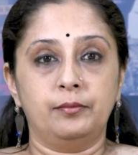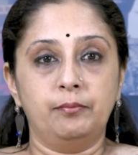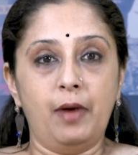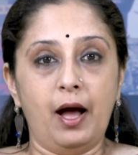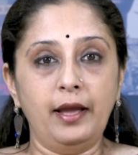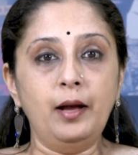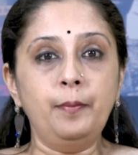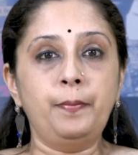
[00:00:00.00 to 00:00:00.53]

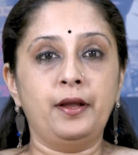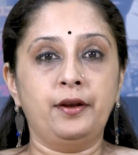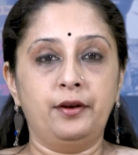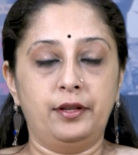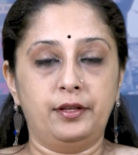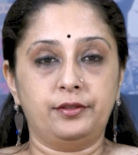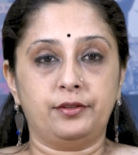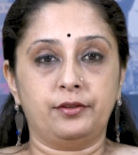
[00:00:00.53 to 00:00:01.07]
Maya
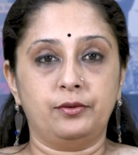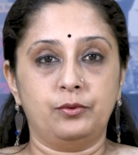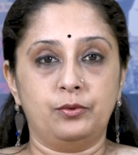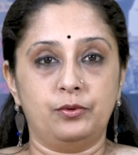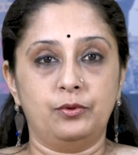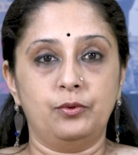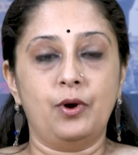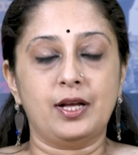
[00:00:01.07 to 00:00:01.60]
Pandit,
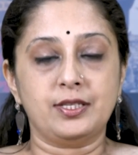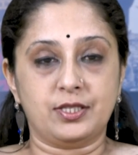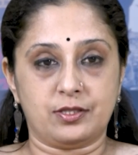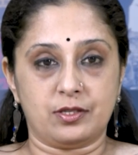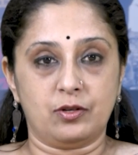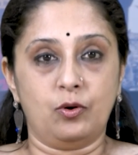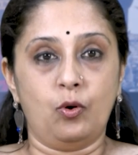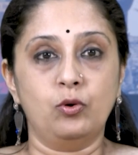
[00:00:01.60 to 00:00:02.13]
who
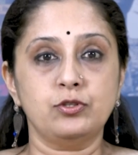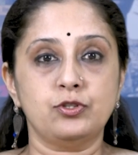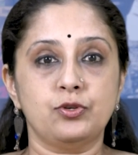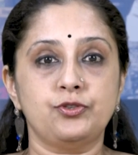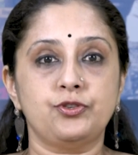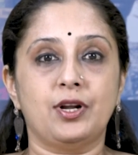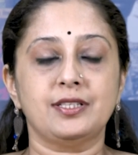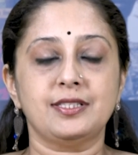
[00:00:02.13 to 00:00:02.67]
has
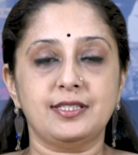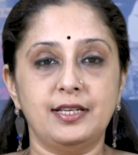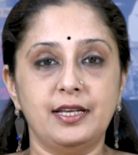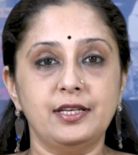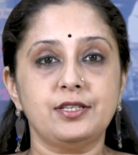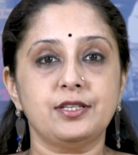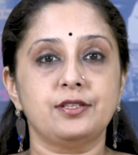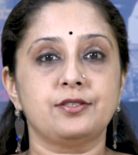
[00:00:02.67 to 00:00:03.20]
also
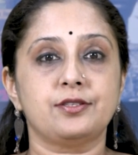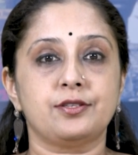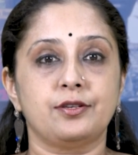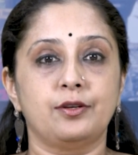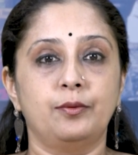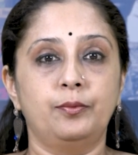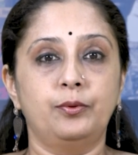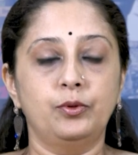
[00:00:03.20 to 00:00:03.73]
translated
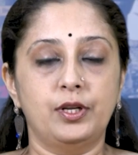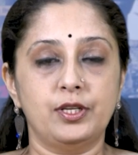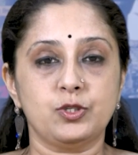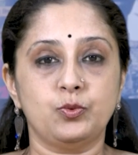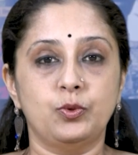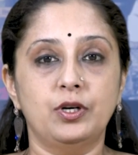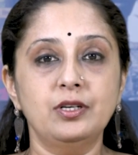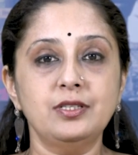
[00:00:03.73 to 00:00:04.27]

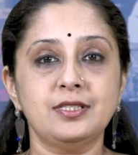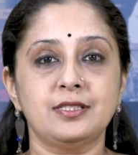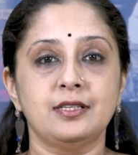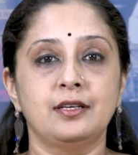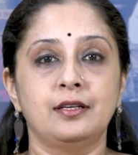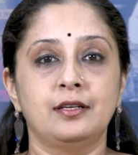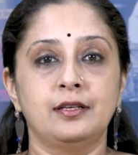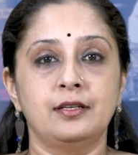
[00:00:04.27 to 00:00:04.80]
Phule's works,
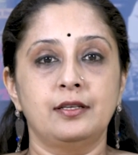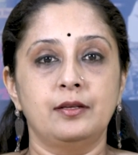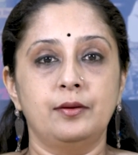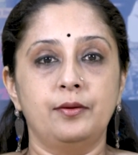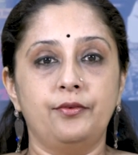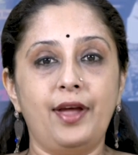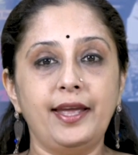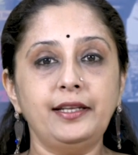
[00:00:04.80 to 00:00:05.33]

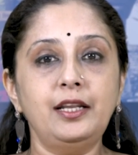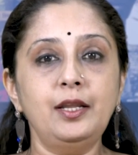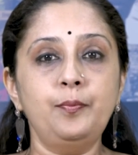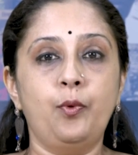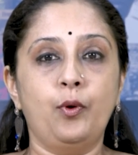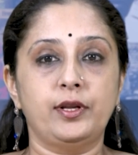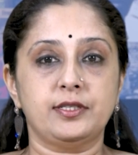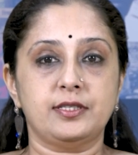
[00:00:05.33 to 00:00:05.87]
rightly
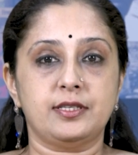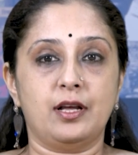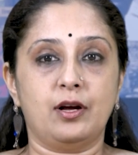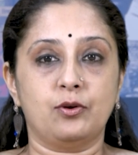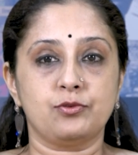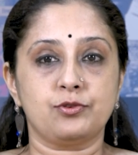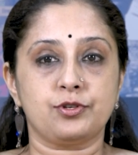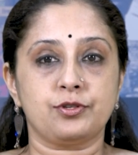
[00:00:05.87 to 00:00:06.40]
points
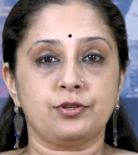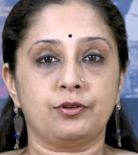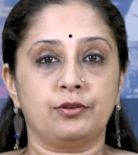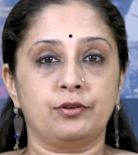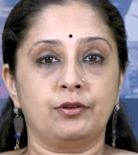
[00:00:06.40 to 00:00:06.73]
out